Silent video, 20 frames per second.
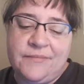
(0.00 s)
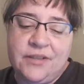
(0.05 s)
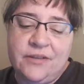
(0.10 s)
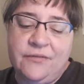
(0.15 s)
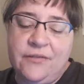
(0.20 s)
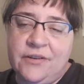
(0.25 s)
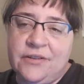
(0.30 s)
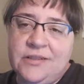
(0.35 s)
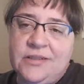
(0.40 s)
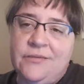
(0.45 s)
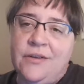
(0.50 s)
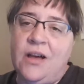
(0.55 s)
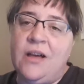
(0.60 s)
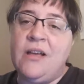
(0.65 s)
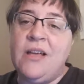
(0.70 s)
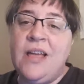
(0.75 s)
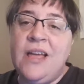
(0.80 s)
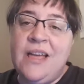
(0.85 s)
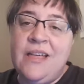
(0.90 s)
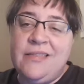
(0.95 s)
So first of all,
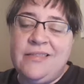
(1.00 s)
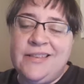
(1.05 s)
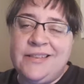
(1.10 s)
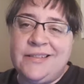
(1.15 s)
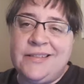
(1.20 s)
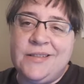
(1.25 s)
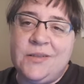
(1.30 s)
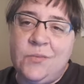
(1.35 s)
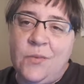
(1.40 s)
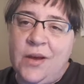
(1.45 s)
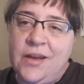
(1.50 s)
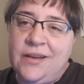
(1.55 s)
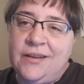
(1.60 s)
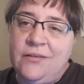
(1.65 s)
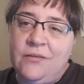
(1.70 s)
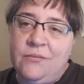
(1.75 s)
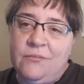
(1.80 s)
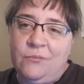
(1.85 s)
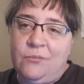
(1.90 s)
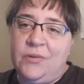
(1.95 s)
this is
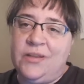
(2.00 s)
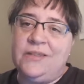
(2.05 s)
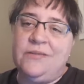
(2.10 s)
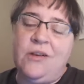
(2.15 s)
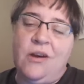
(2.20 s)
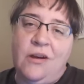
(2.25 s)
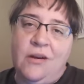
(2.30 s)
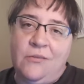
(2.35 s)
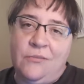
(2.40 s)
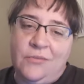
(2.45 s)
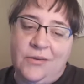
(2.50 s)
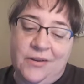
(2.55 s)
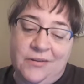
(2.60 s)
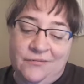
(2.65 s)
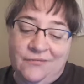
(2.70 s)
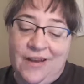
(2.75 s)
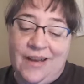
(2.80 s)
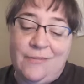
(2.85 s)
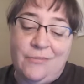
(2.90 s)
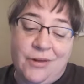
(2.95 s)
what we taught what
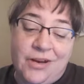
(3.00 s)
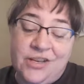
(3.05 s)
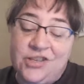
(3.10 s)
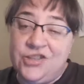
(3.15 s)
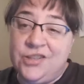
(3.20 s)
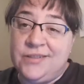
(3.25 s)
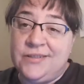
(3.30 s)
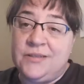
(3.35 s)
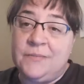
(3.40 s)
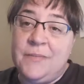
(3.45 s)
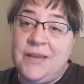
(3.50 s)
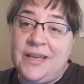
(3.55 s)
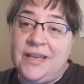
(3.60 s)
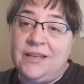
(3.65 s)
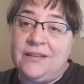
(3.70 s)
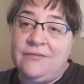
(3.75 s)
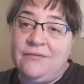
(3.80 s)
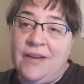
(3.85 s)
vibrations mean.